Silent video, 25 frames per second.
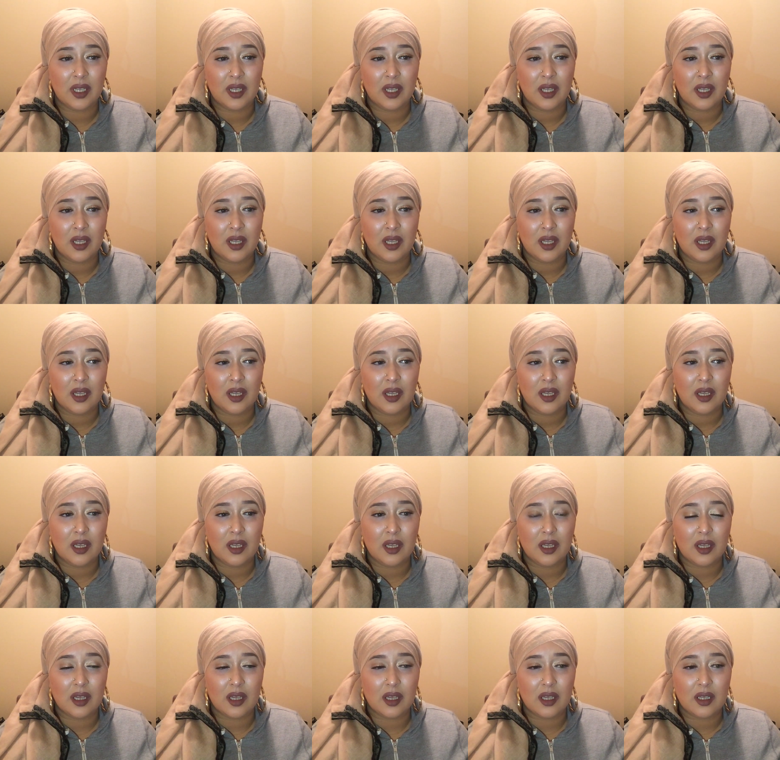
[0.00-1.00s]

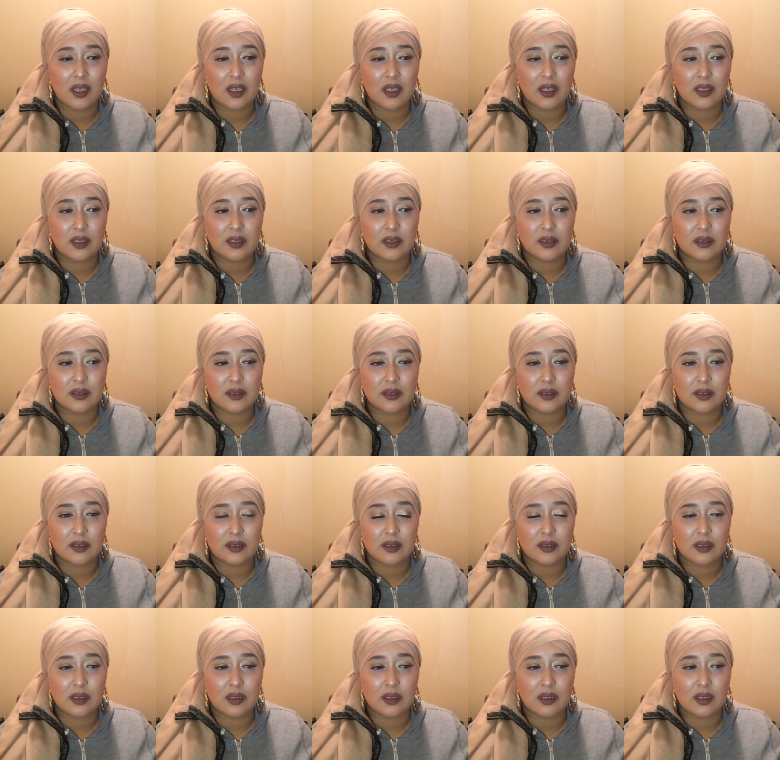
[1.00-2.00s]

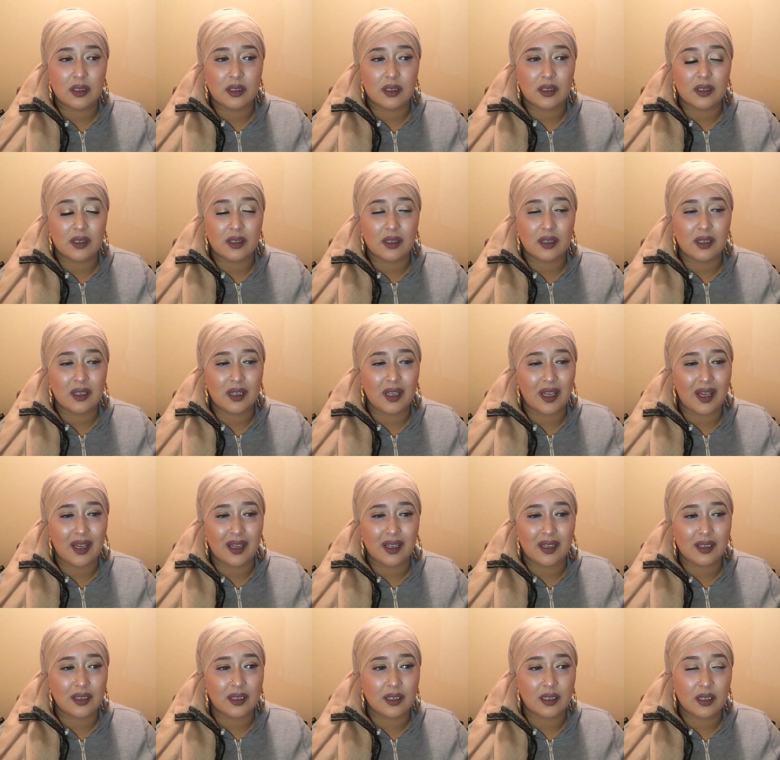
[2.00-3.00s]

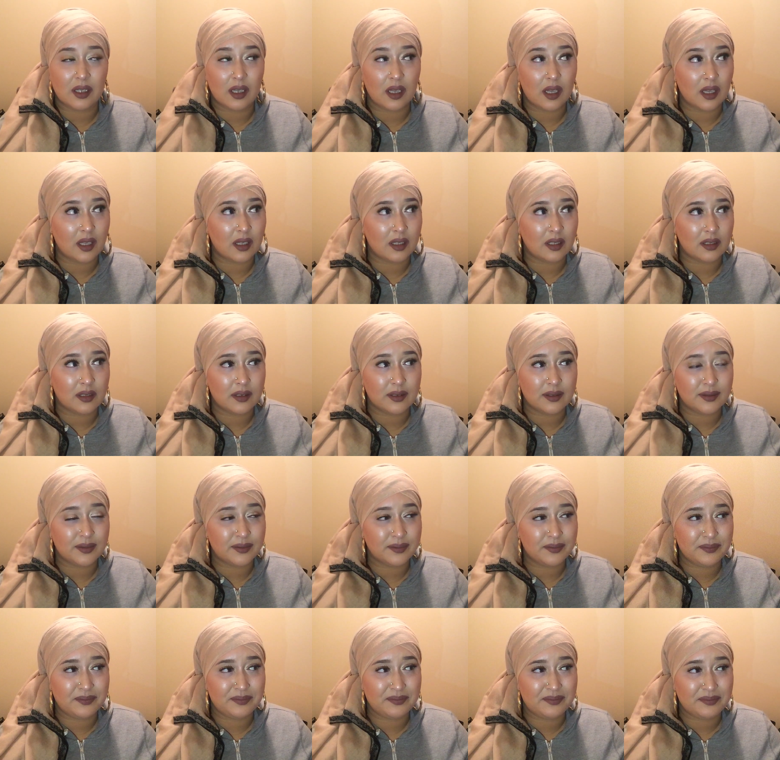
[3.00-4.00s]

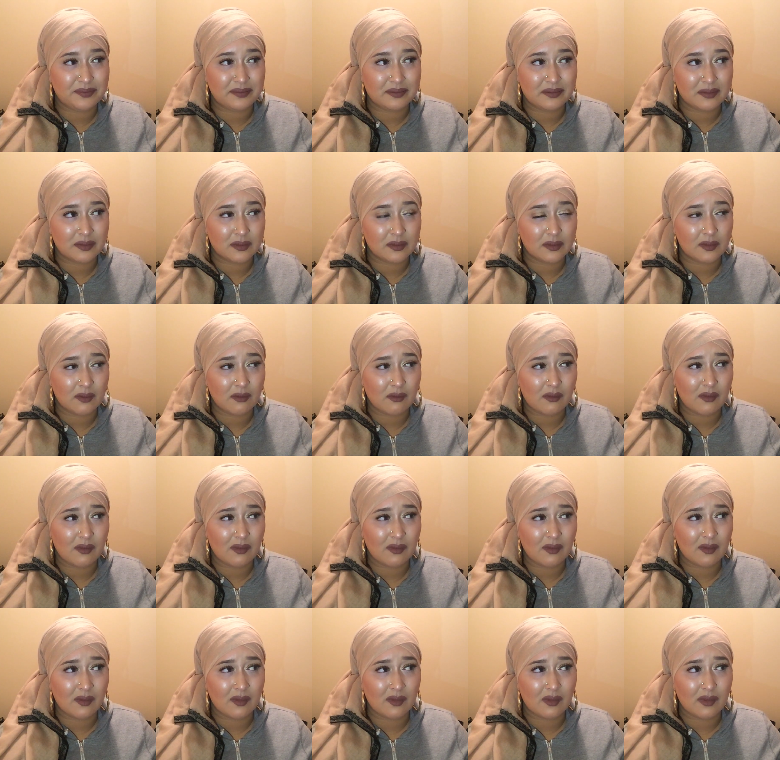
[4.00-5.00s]

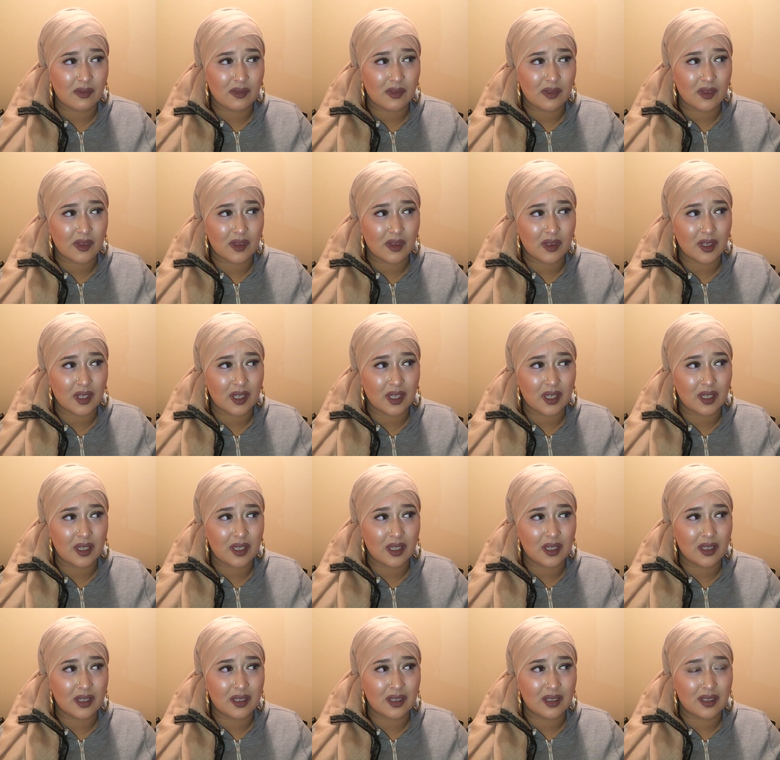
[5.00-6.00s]

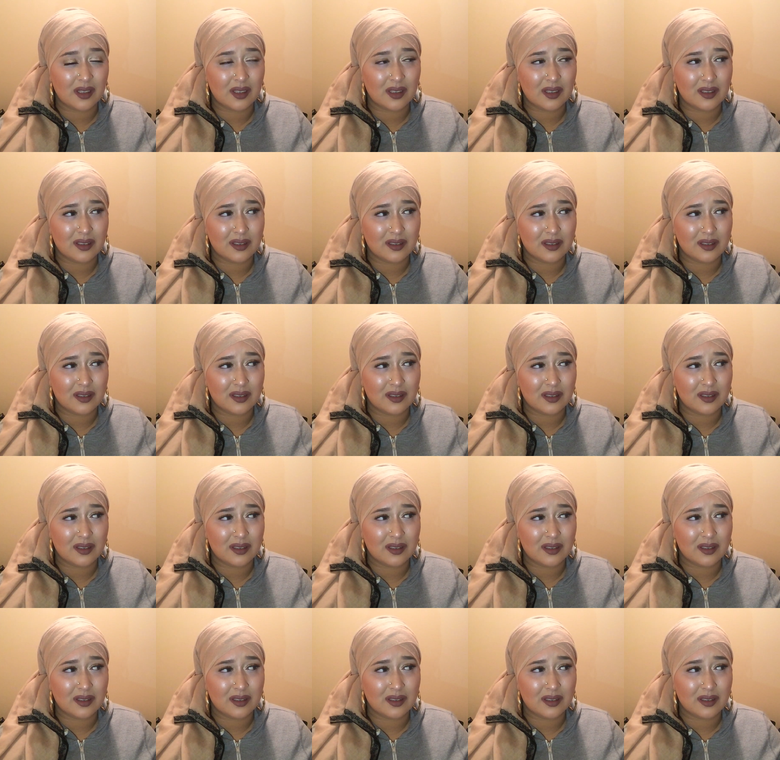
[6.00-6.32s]
[no speech]